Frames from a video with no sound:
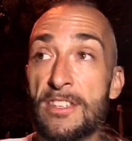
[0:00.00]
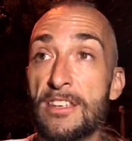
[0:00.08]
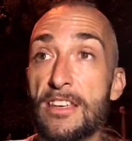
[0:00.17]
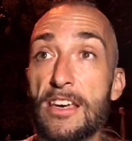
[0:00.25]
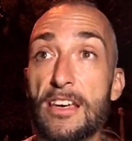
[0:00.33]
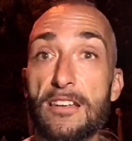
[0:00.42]

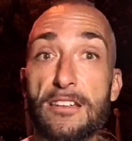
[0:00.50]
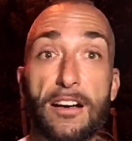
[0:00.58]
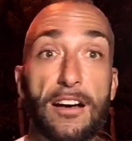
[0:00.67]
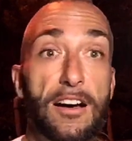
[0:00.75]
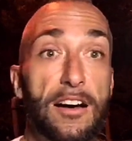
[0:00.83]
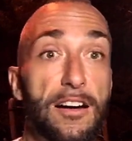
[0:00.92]
And
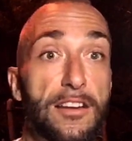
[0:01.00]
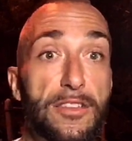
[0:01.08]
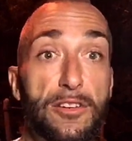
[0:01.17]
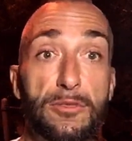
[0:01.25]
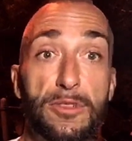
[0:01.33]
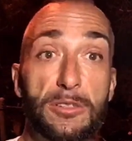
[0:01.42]
they
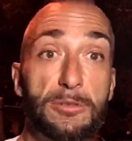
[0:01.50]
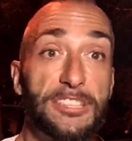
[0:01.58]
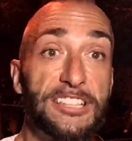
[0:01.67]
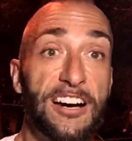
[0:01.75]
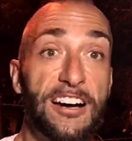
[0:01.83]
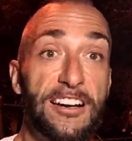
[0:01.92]
were really, really
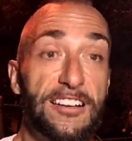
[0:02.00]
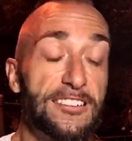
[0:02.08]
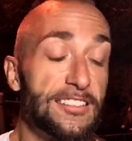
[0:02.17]
kind.